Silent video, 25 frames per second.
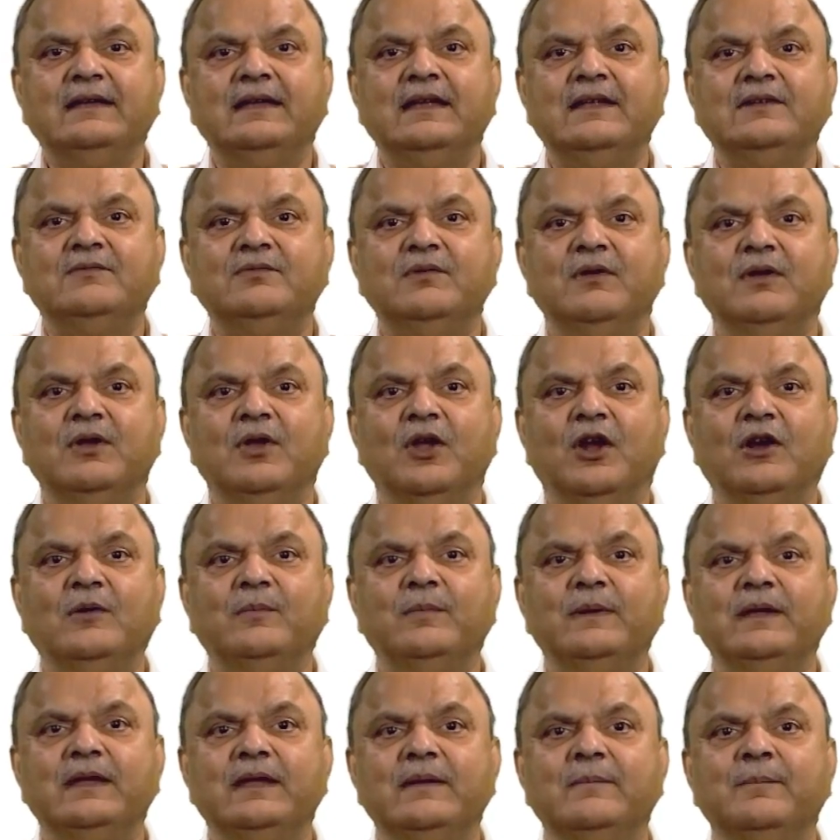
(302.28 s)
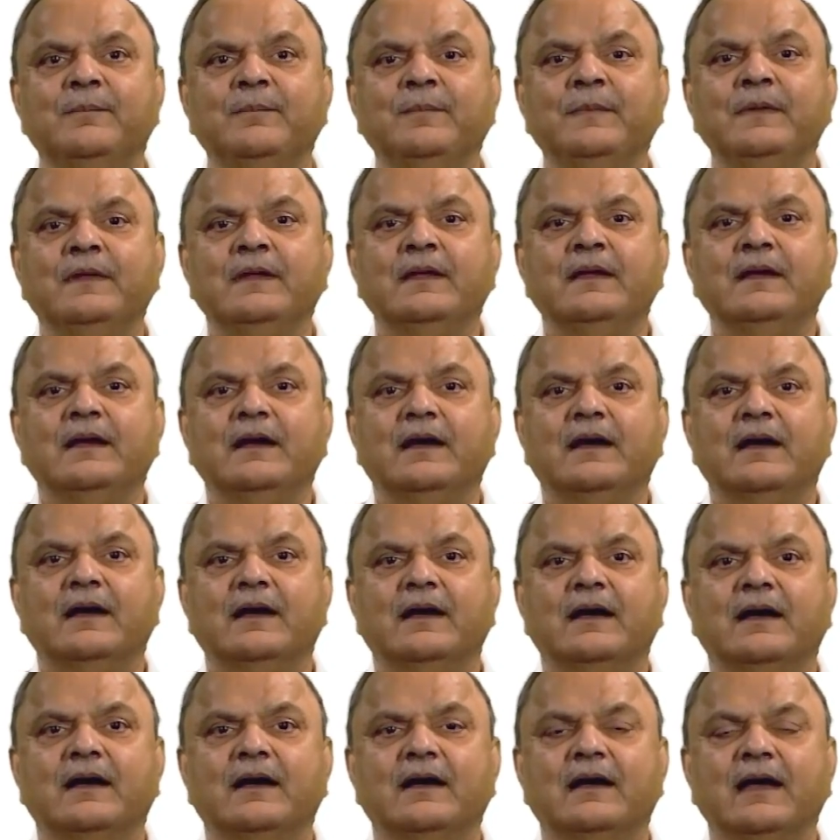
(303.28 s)
case we will not be
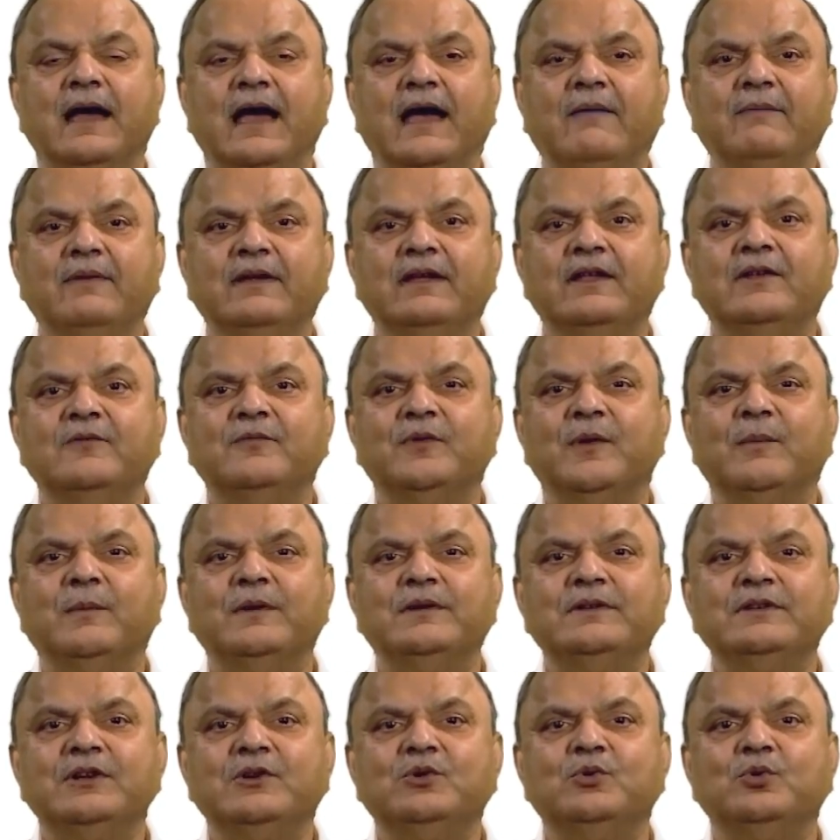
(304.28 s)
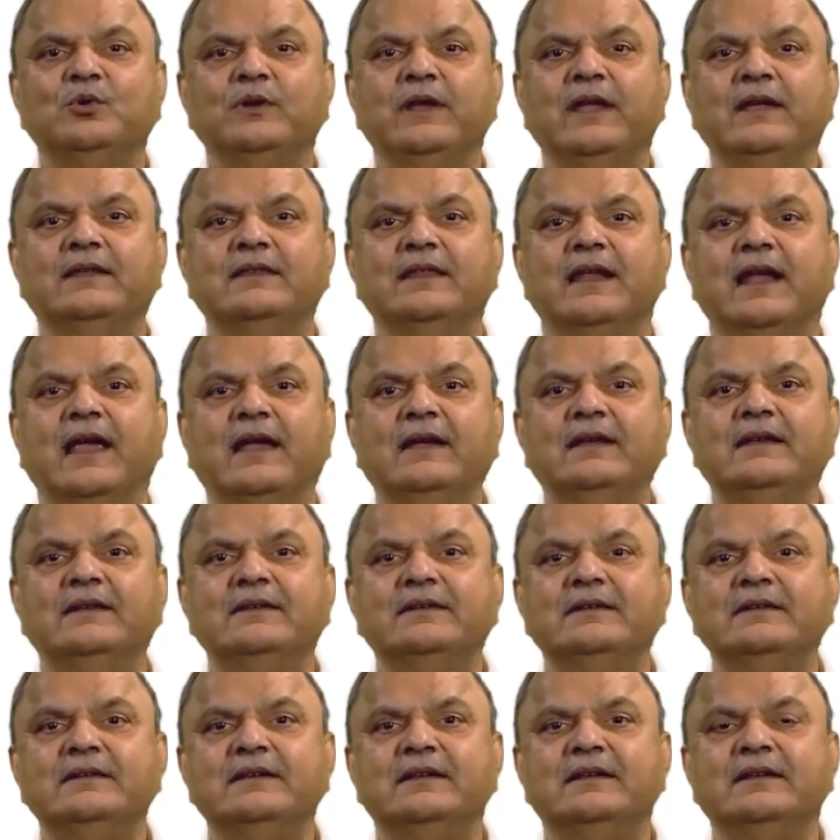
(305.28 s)
having information to take the right
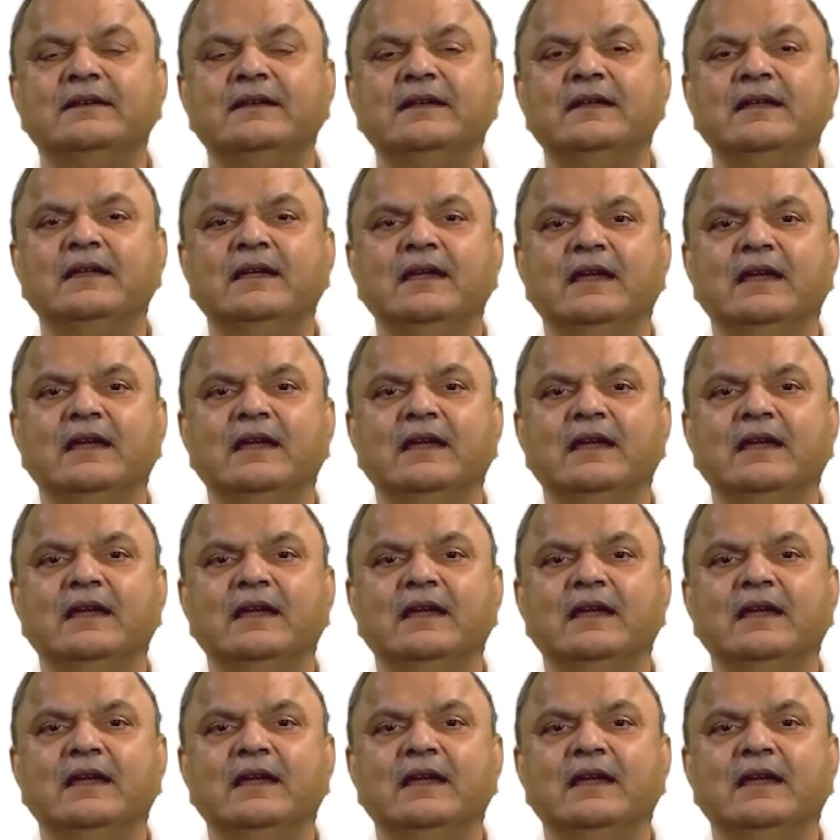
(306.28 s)
decision.